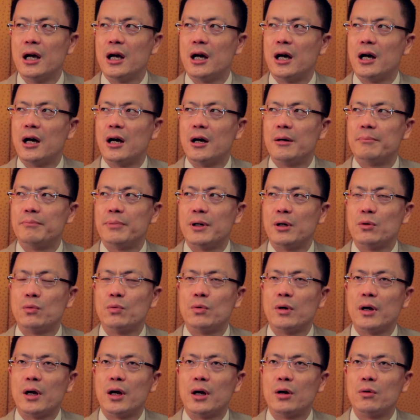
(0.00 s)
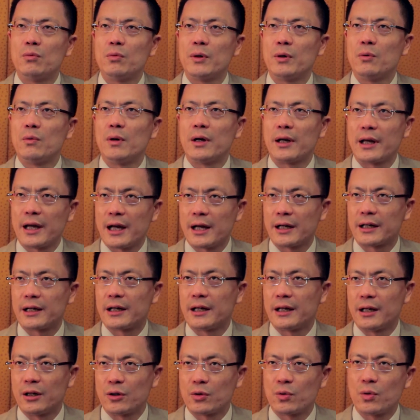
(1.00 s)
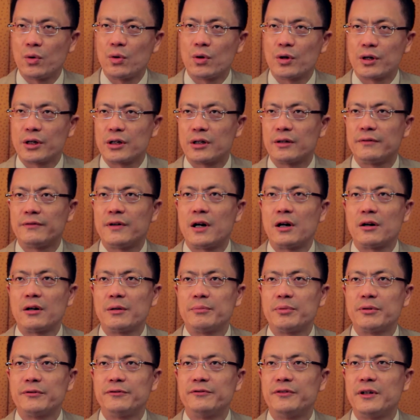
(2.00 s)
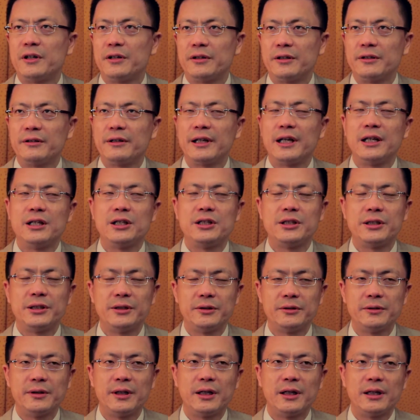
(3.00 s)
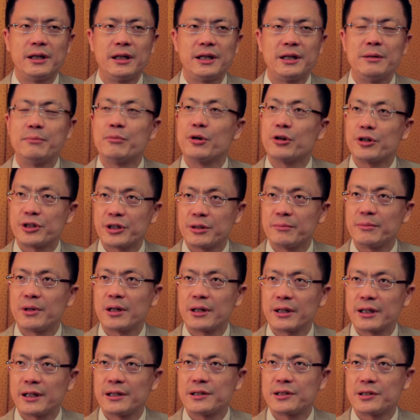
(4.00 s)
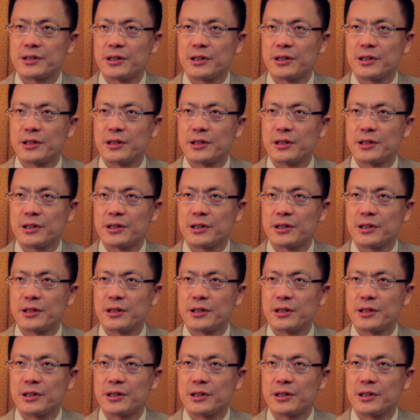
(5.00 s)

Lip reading: But we want to allocate a quarter of our portfolio into emerging markets.